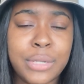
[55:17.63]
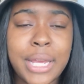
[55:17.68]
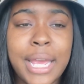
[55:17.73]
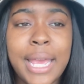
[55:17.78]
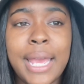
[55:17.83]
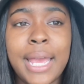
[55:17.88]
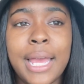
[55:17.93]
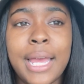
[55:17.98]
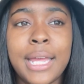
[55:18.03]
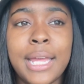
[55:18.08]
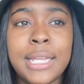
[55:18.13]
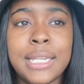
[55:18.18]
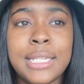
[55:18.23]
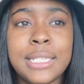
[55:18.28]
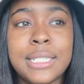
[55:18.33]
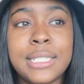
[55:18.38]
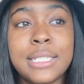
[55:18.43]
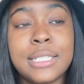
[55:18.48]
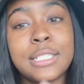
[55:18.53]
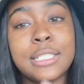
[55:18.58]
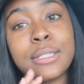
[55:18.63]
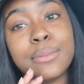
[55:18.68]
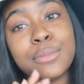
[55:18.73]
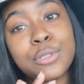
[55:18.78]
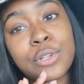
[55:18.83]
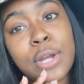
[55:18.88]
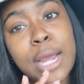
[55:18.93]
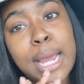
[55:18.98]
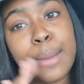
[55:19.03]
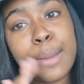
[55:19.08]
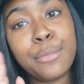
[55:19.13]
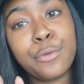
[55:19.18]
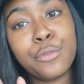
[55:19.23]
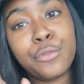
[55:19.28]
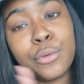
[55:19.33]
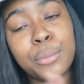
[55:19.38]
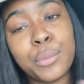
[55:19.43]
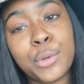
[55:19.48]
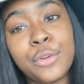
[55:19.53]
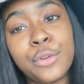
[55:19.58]
And subscribe
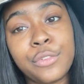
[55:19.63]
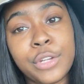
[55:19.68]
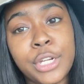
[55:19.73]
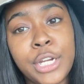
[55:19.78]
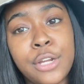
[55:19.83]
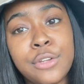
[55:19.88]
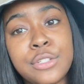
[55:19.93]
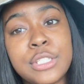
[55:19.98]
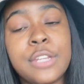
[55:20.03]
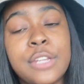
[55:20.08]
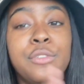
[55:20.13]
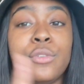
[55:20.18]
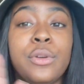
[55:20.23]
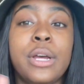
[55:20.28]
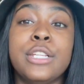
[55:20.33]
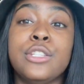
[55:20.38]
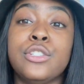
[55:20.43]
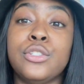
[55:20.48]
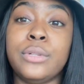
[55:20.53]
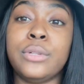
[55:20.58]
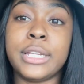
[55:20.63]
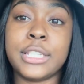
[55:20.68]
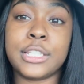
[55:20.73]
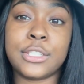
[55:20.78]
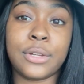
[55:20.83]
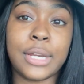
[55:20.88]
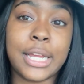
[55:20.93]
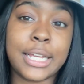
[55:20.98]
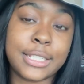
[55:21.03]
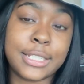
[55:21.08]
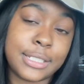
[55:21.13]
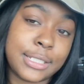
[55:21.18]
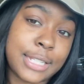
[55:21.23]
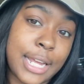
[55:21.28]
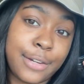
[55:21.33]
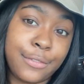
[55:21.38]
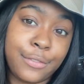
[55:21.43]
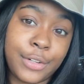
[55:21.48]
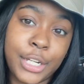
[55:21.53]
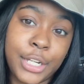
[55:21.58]
for more videos. If you guys do like the zodiac
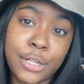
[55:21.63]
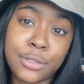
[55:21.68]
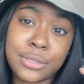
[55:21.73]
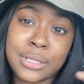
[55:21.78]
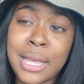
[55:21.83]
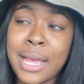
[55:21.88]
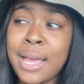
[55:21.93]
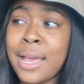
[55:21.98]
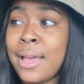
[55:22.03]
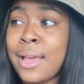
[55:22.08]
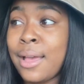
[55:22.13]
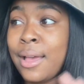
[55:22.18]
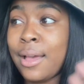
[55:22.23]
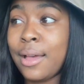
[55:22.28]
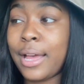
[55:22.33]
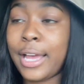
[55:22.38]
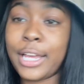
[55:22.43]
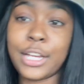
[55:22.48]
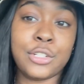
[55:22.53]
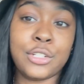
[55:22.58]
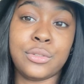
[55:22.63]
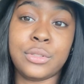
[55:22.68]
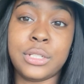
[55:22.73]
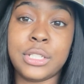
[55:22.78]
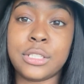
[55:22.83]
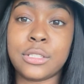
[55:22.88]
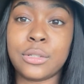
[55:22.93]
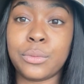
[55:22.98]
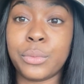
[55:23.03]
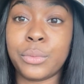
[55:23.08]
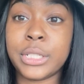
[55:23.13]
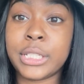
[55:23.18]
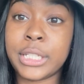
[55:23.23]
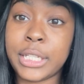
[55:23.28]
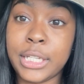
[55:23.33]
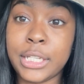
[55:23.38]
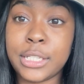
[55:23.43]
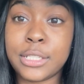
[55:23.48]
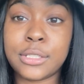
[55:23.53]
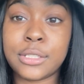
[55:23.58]
sign videos, I can do these with
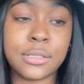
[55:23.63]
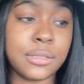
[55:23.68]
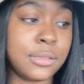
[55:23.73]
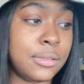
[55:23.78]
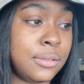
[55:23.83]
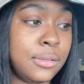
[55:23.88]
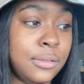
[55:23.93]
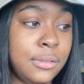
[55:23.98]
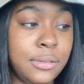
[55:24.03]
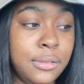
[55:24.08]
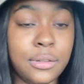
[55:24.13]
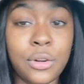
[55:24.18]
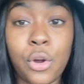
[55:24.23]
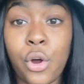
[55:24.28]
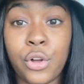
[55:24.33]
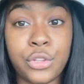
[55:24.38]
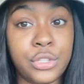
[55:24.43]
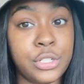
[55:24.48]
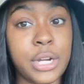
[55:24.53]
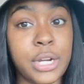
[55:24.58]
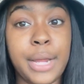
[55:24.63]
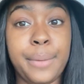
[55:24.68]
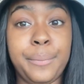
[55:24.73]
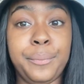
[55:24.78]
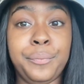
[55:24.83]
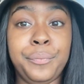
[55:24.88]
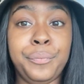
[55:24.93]
ease all the time.